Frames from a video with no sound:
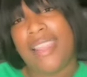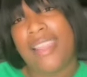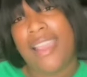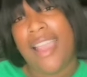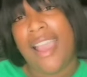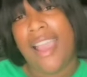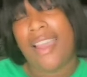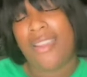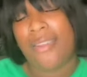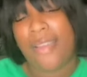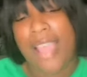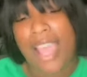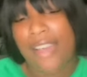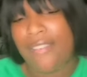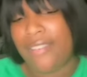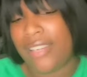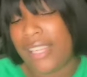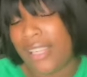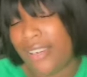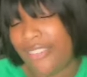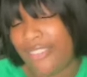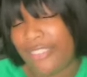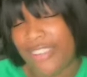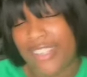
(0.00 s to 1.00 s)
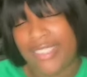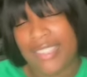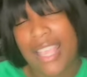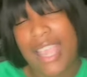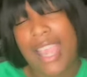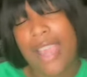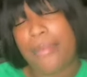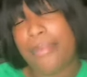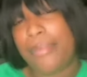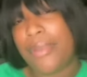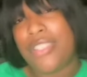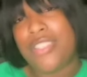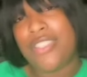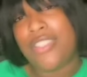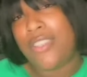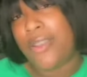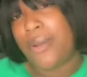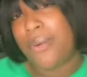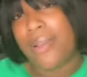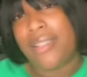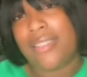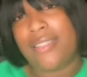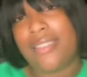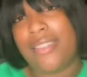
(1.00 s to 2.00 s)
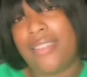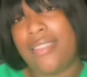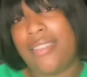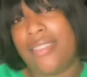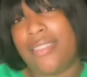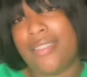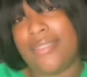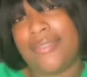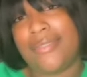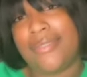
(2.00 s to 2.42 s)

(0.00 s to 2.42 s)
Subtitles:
I don't have a lot of friends that have PCOS either.